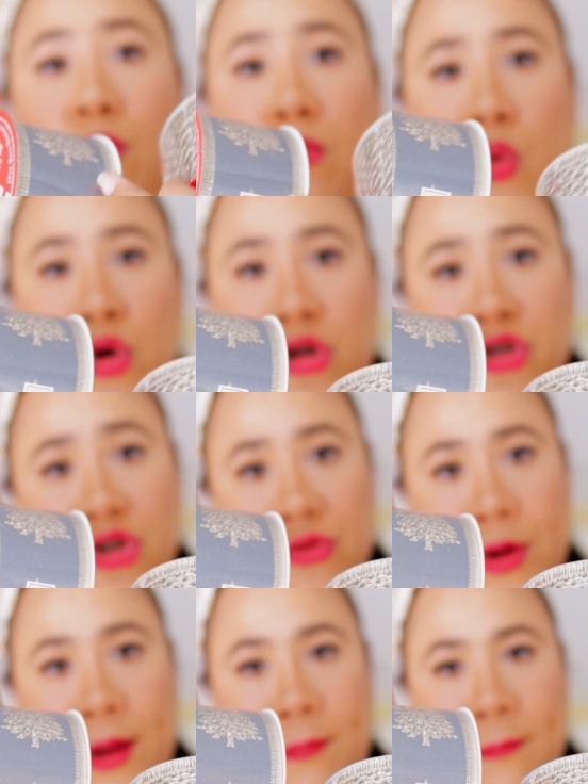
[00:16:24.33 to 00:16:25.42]
border
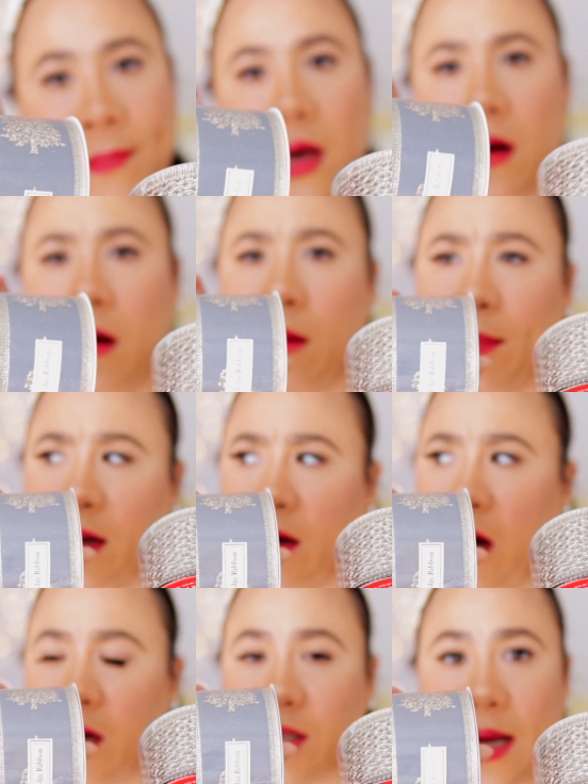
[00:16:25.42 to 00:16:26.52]
trim. Oh my
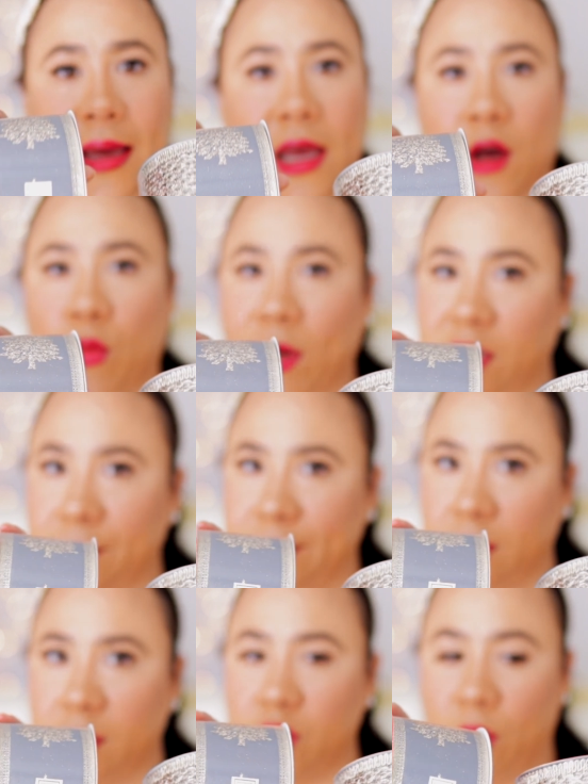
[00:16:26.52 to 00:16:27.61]
gosh, I can't wait to
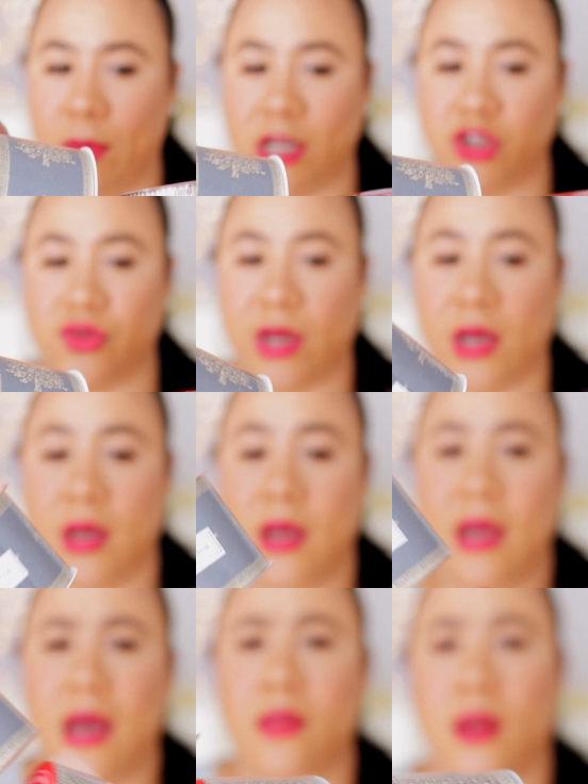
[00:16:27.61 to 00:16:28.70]
put this on my tree.
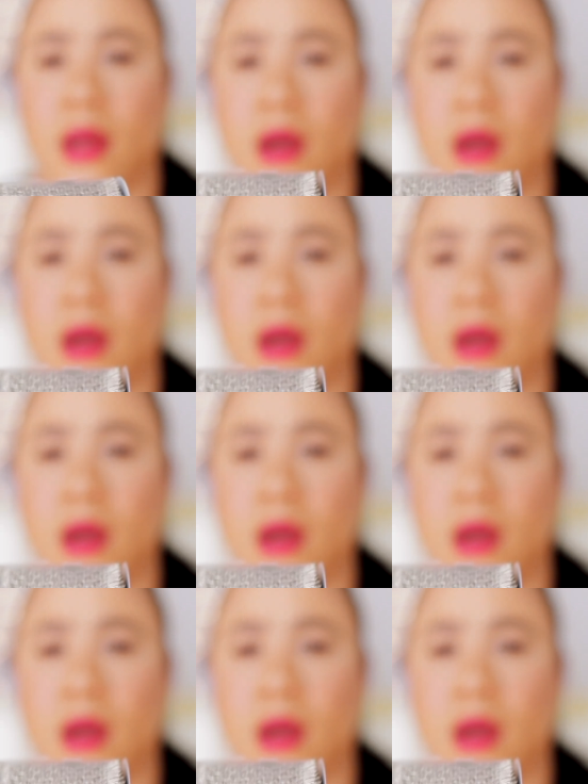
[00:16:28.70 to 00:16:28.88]
And then